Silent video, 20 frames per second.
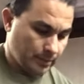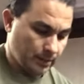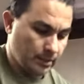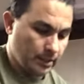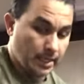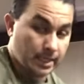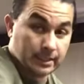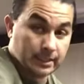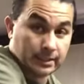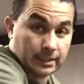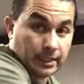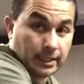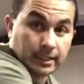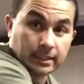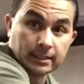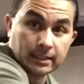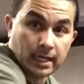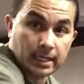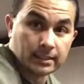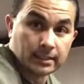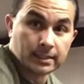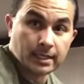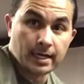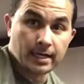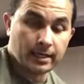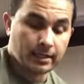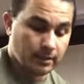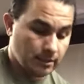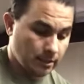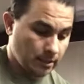Like I said, it's not tight.
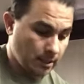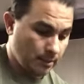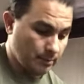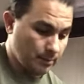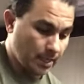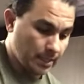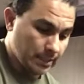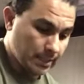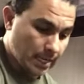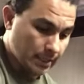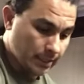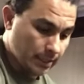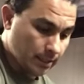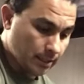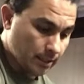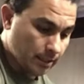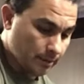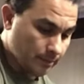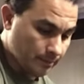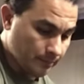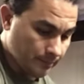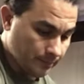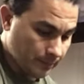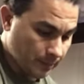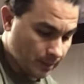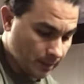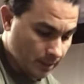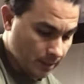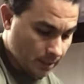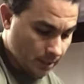I'm not tightening it up.
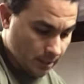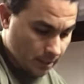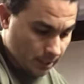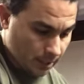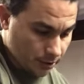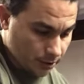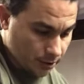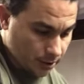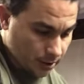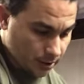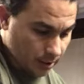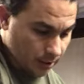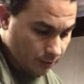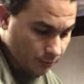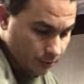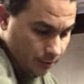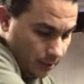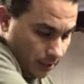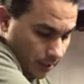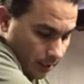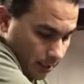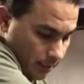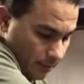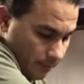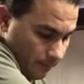It's just a little snug.